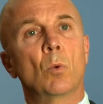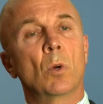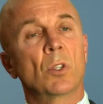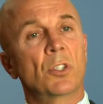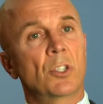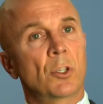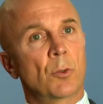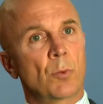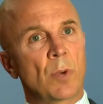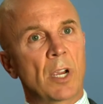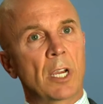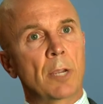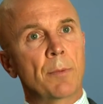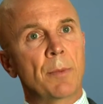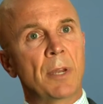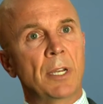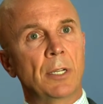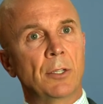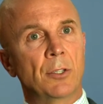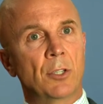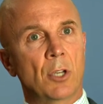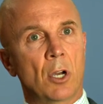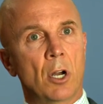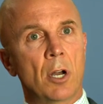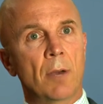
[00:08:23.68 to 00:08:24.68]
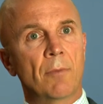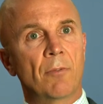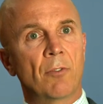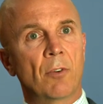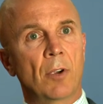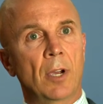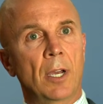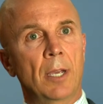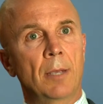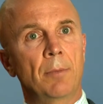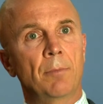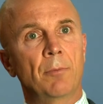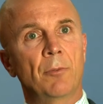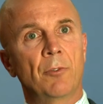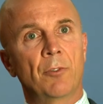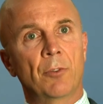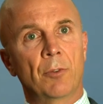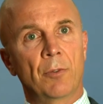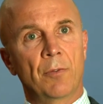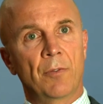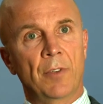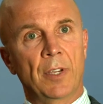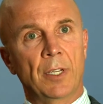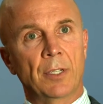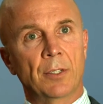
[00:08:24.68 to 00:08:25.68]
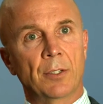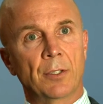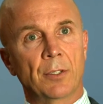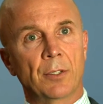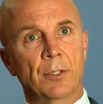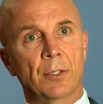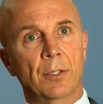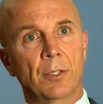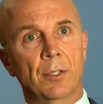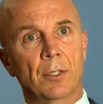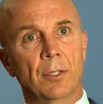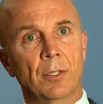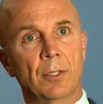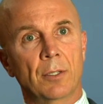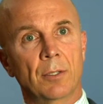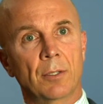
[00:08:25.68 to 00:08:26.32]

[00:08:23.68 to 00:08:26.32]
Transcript: What's the recommended time frame for investors?